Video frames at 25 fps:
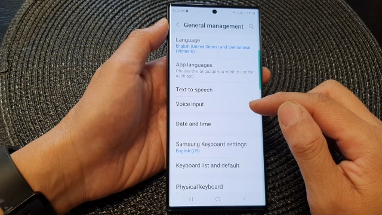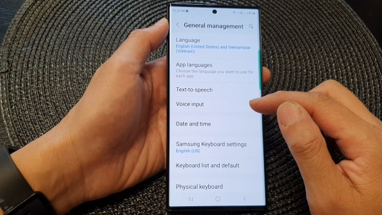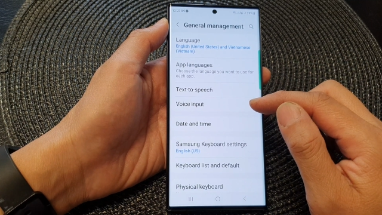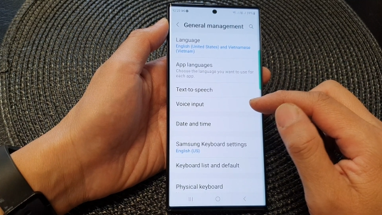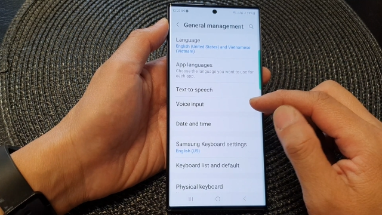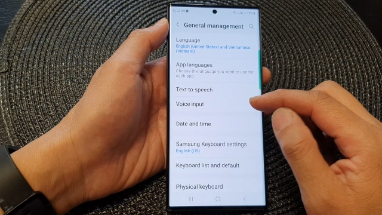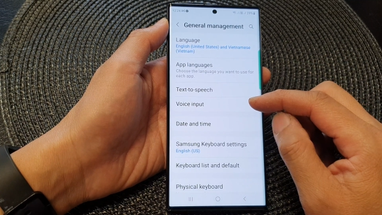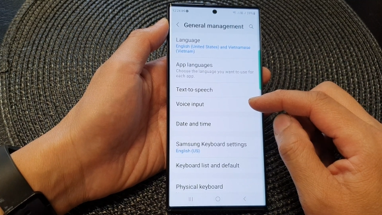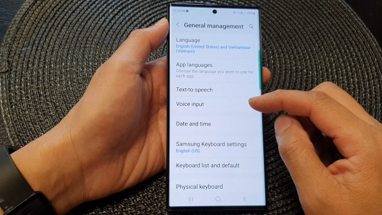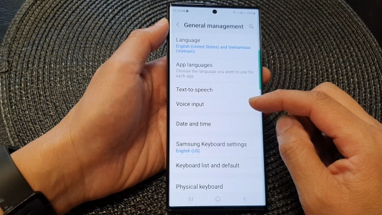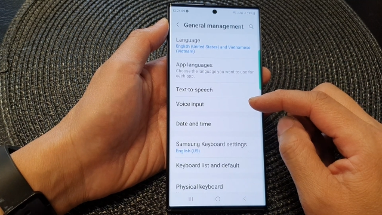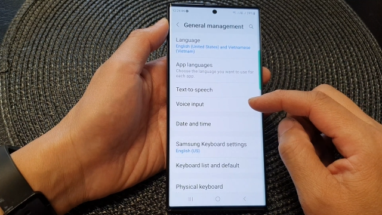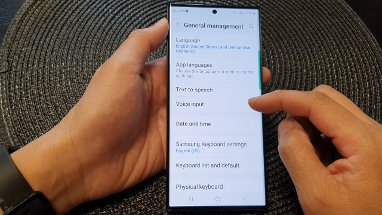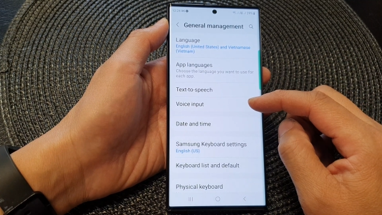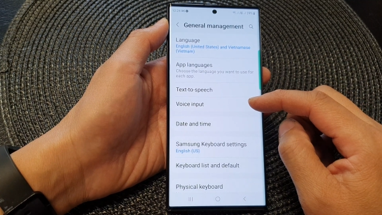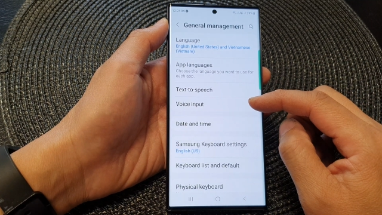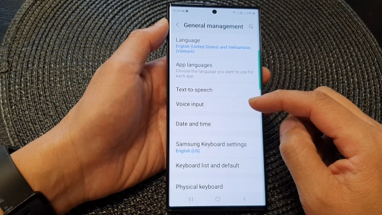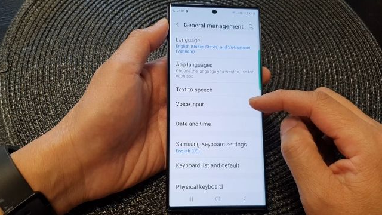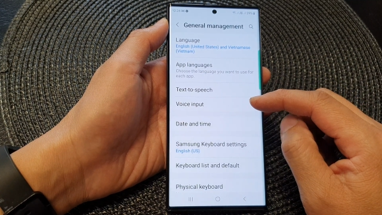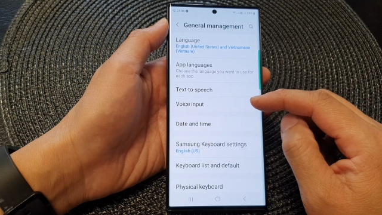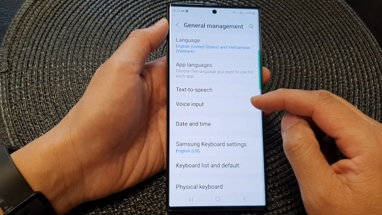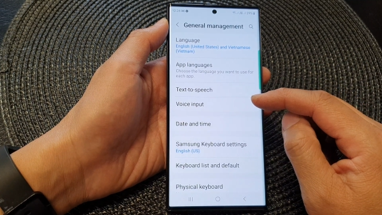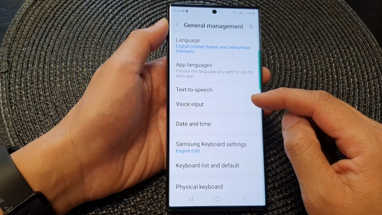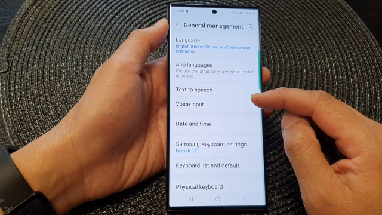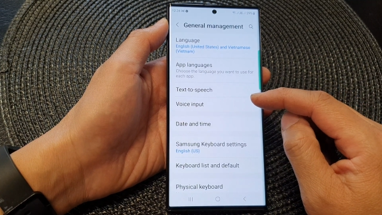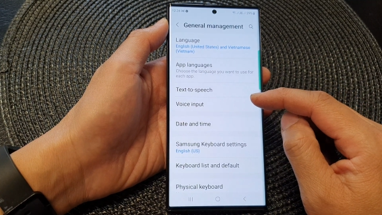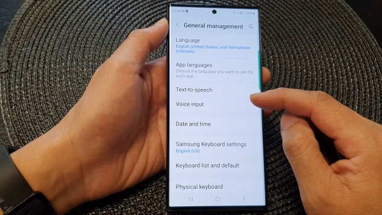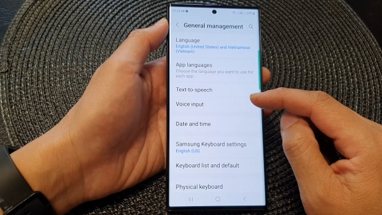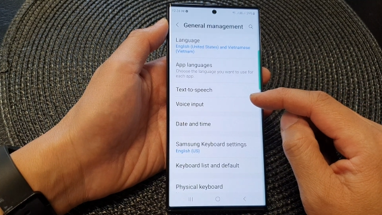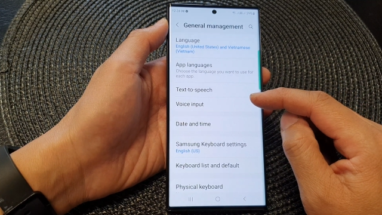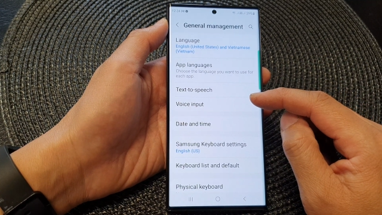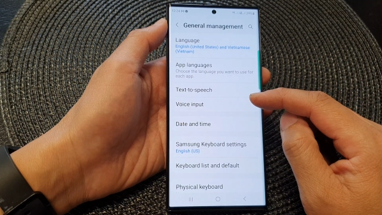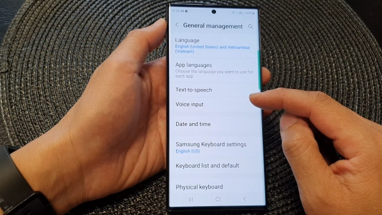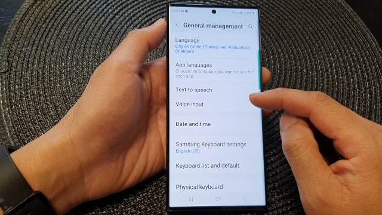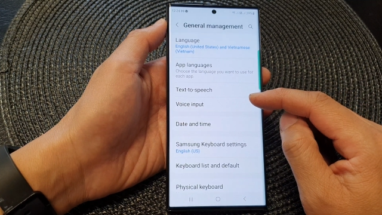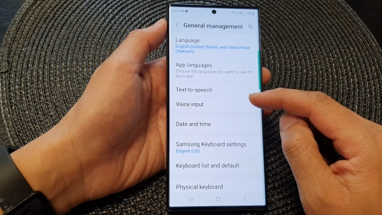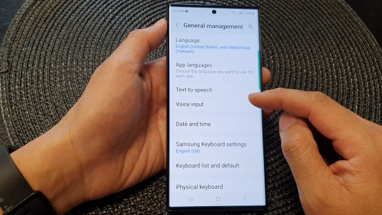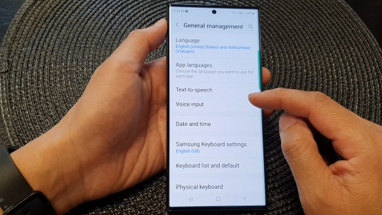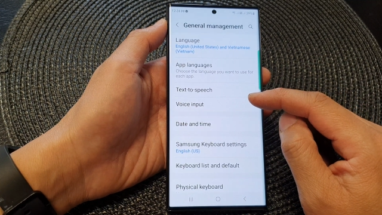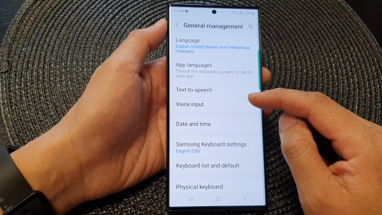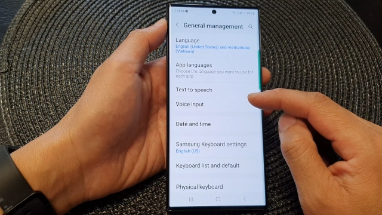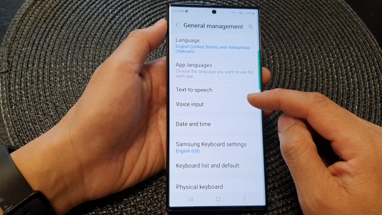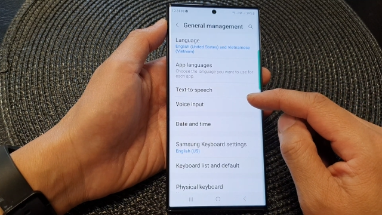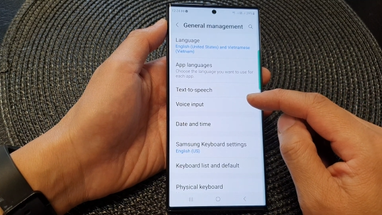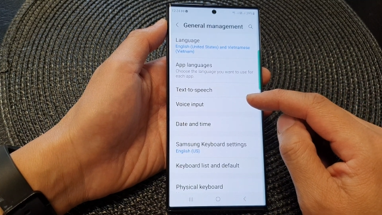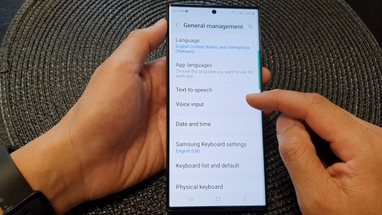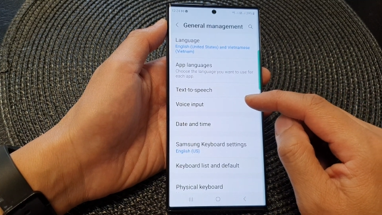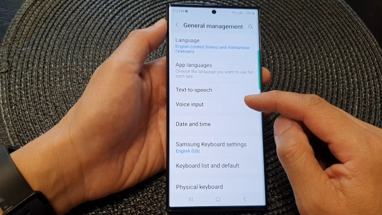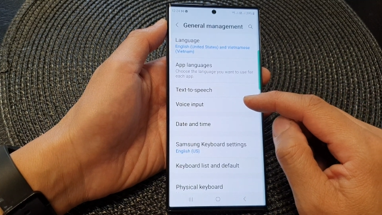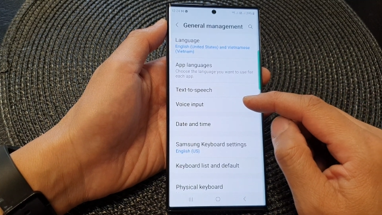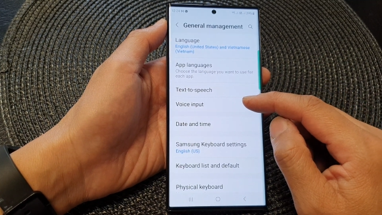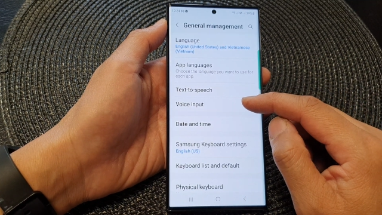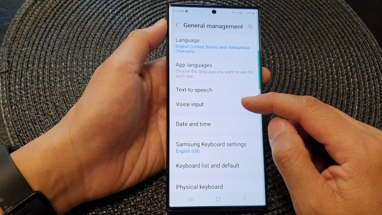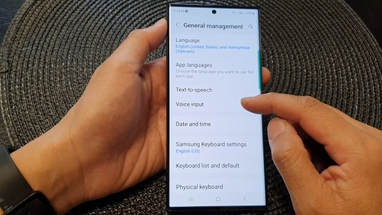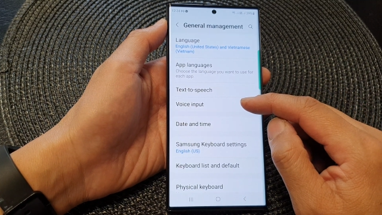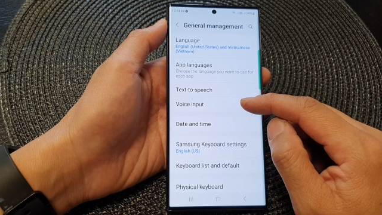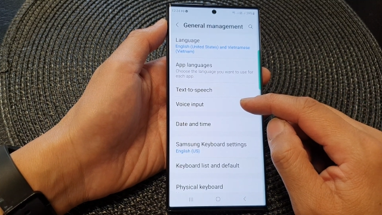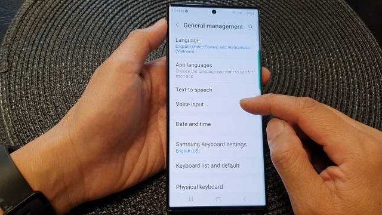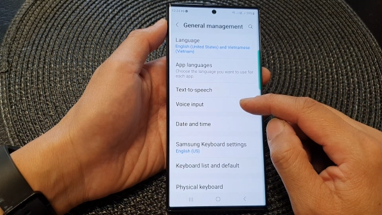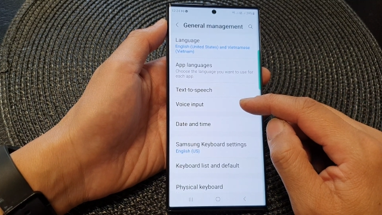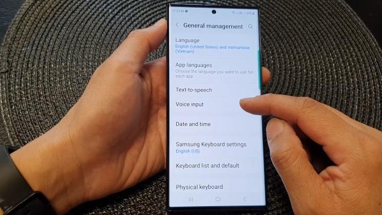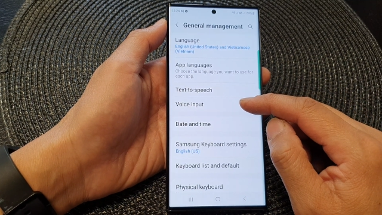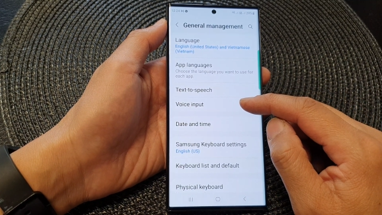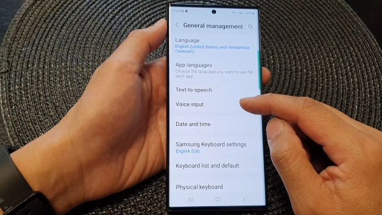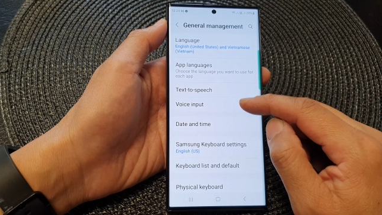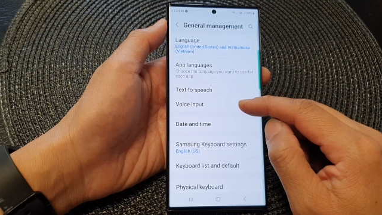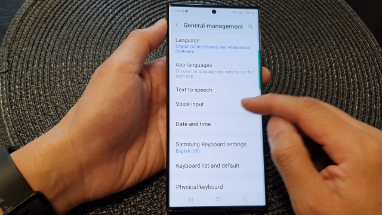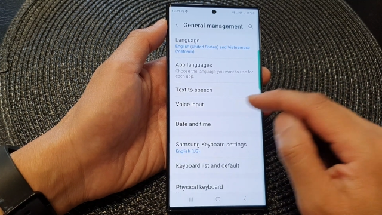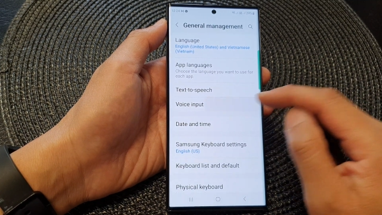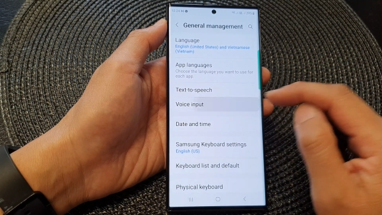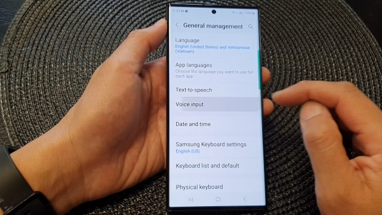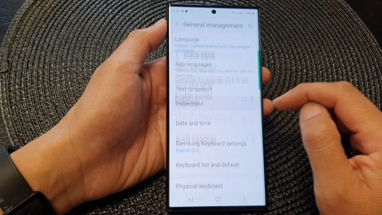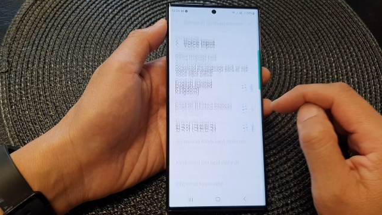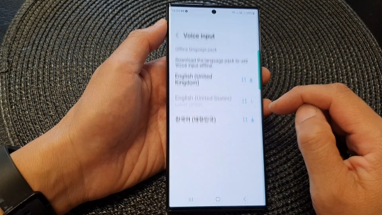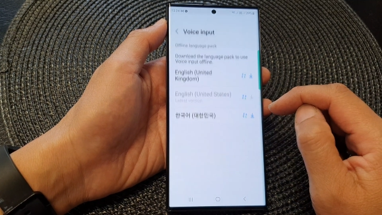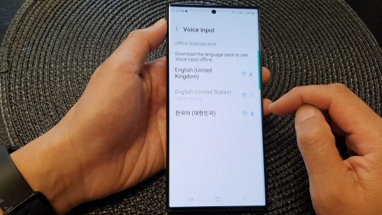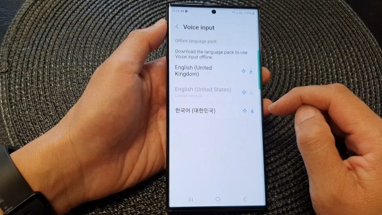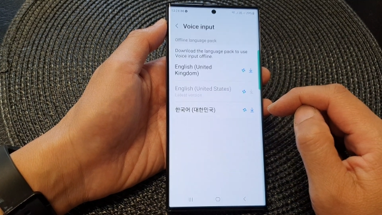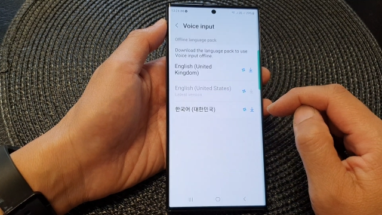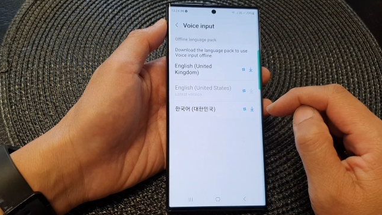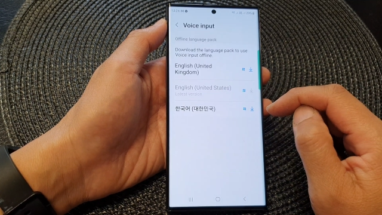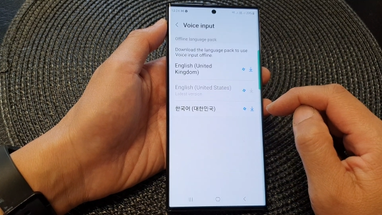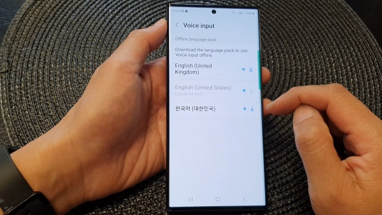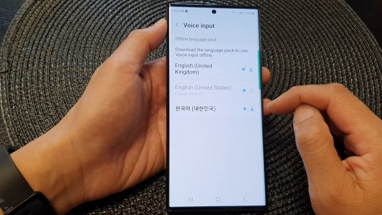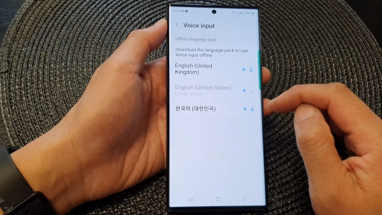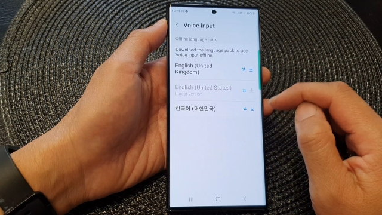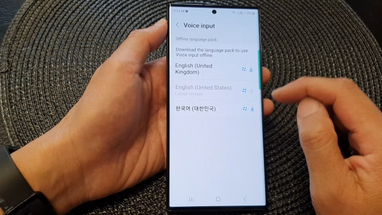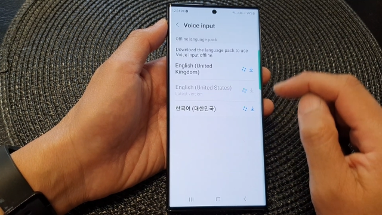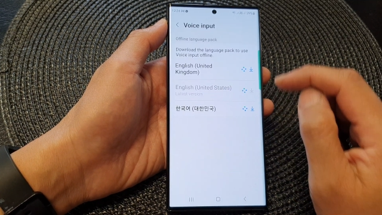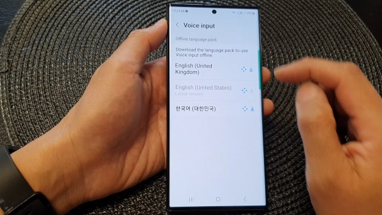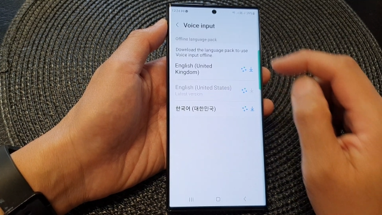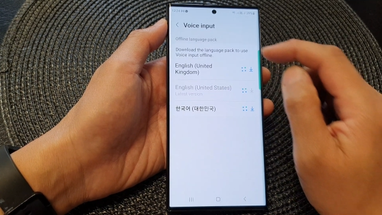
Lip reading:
(no speaker visible)